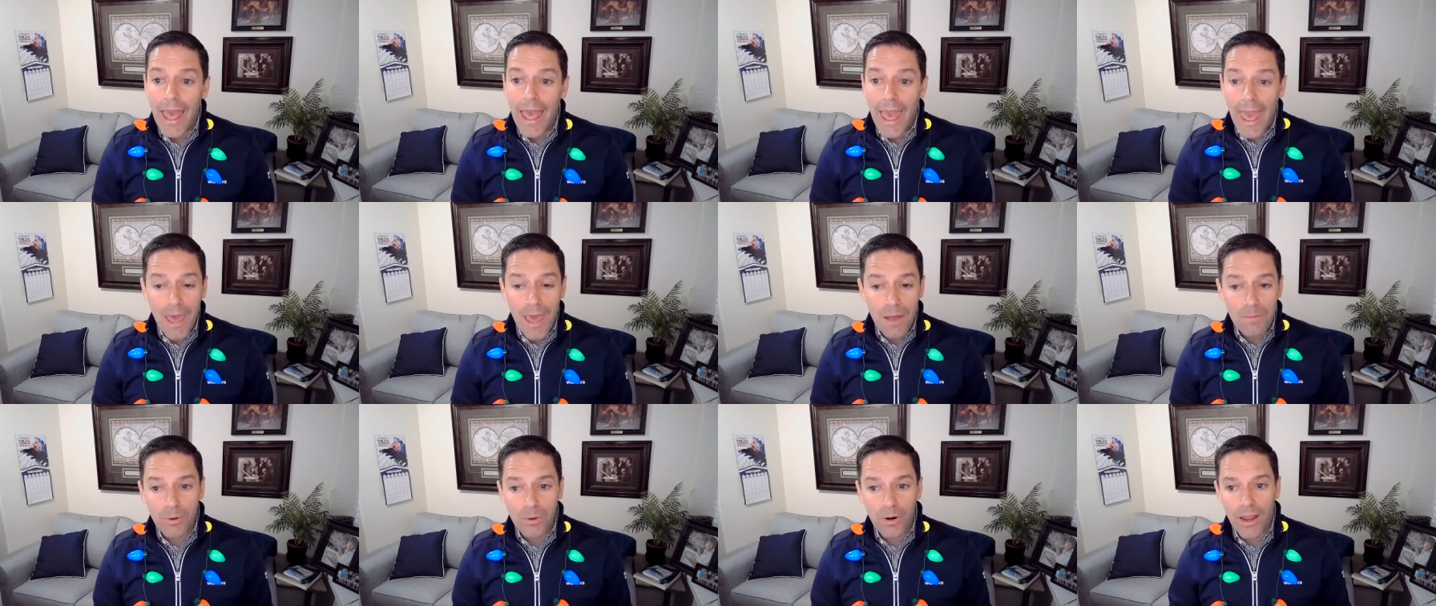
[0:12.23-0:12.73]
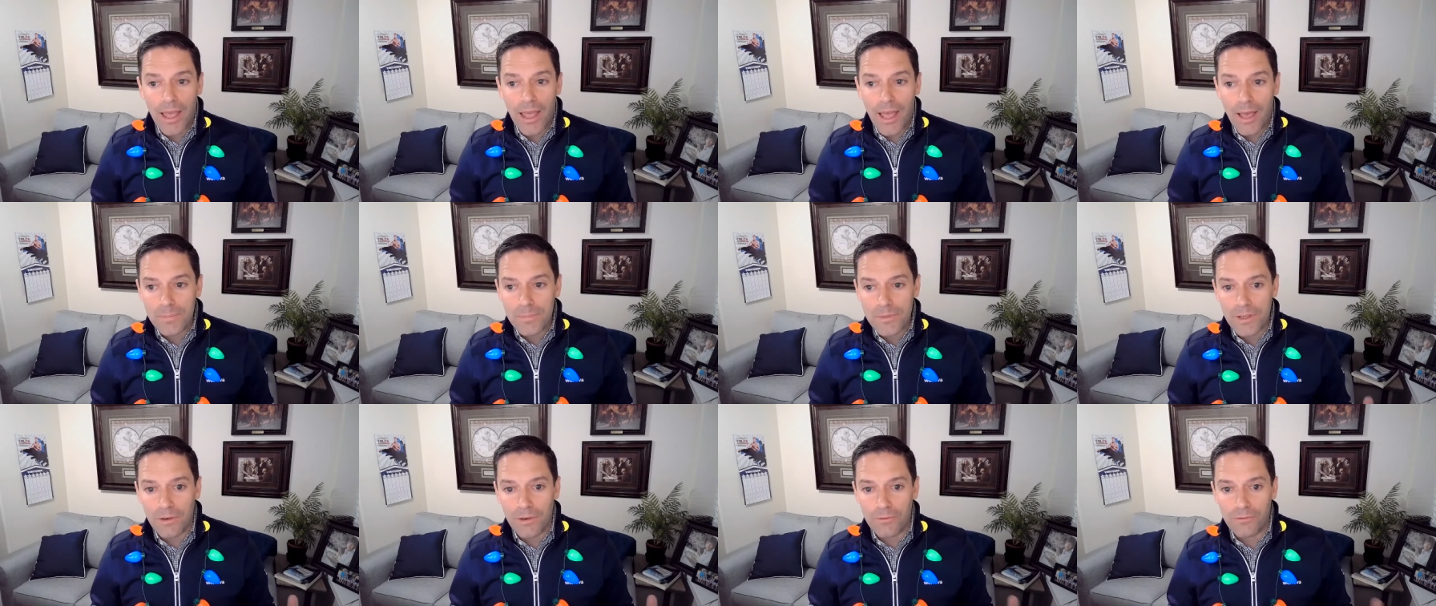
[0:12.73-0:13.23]
and
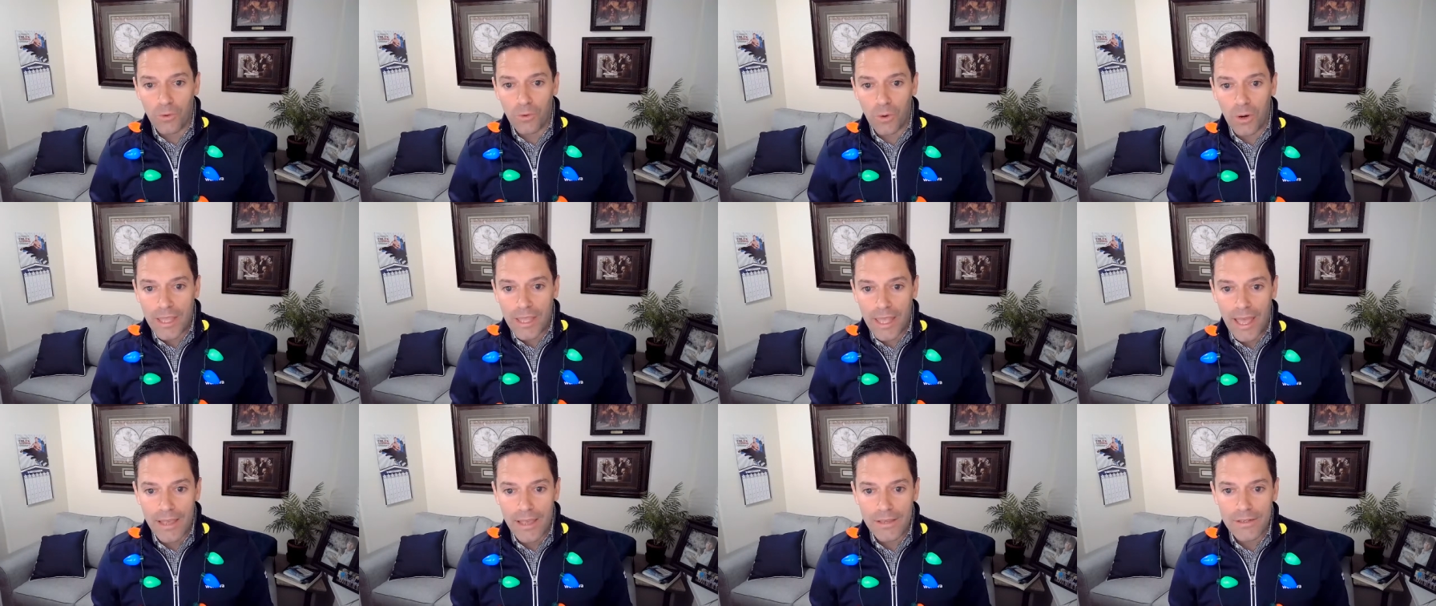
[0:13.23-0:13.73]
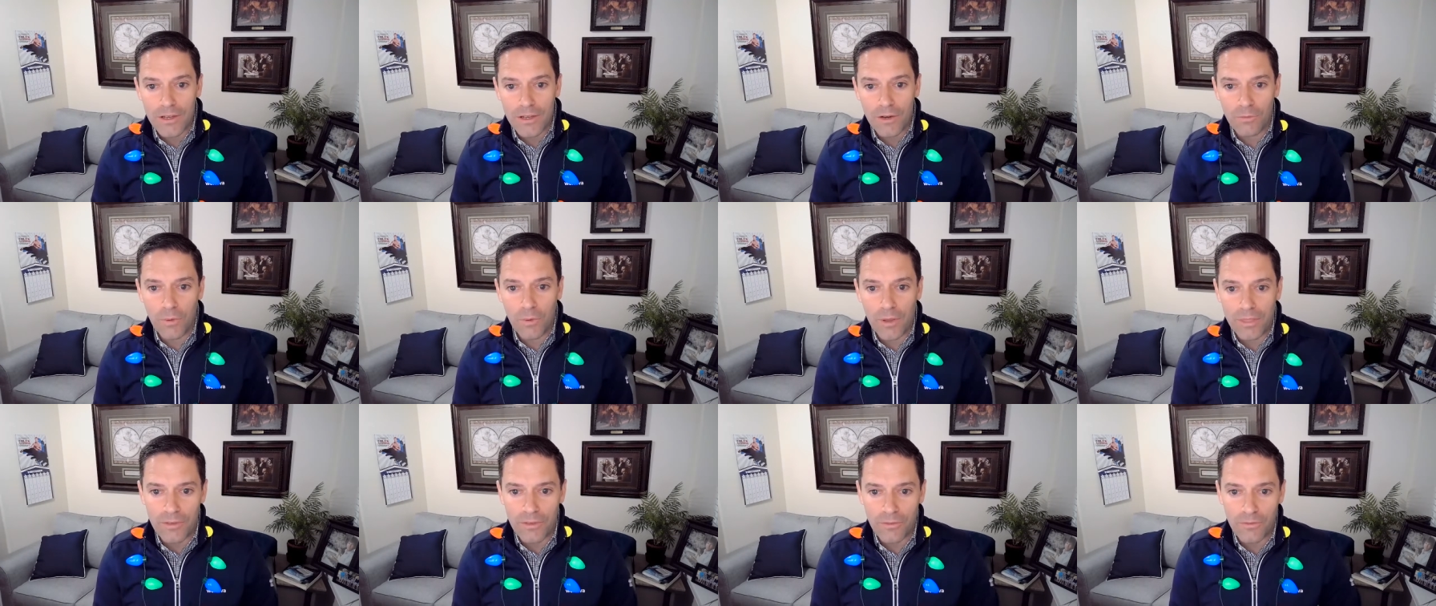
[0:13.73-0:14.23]
perhaps a forecast of
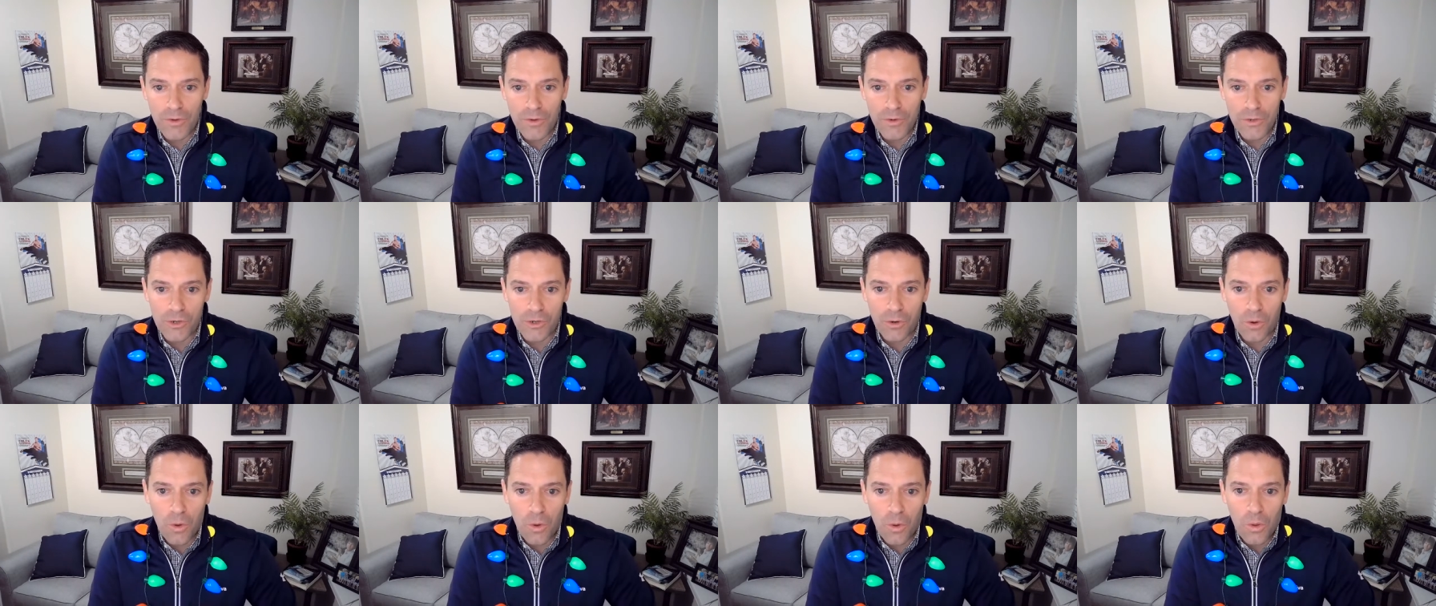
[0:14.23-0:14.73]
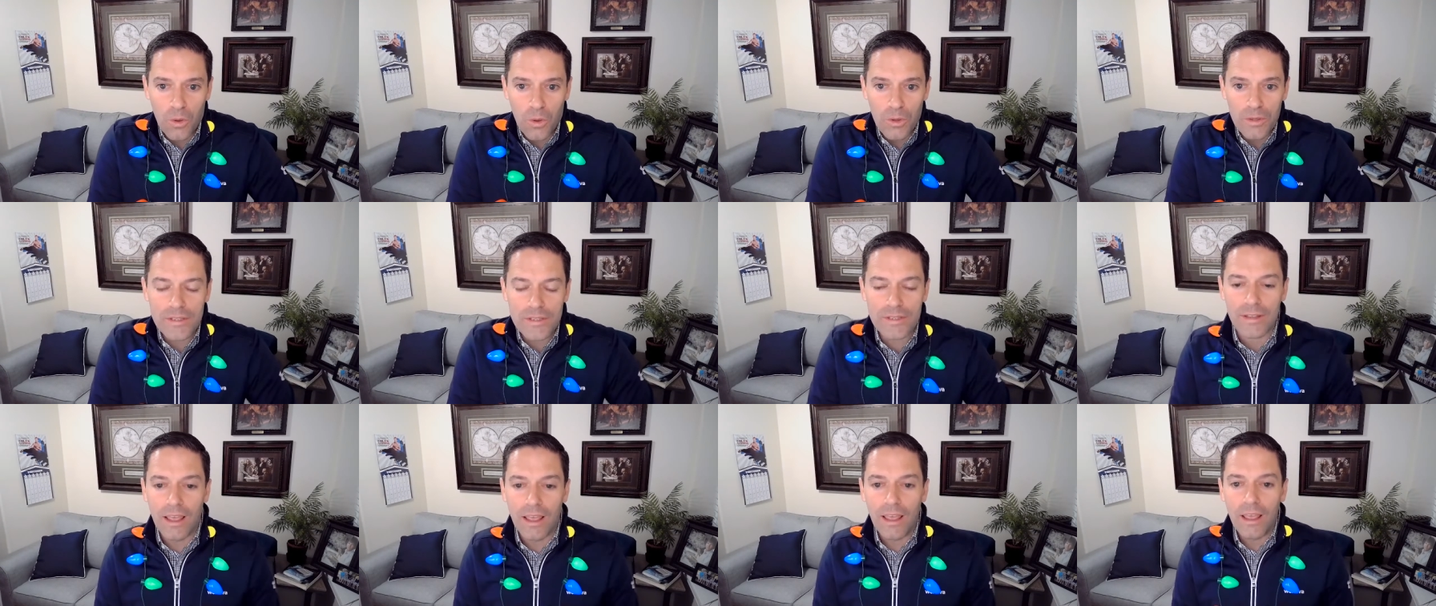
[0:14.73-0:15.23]
what the future
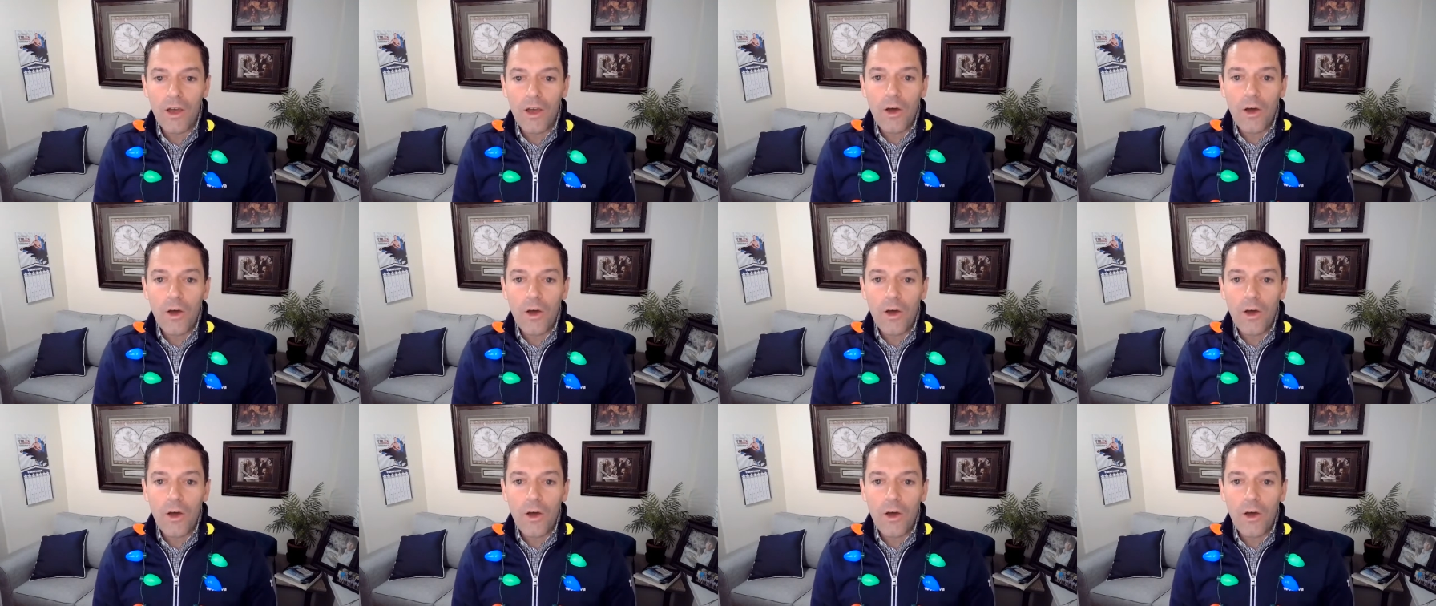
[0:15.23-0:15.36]
holds.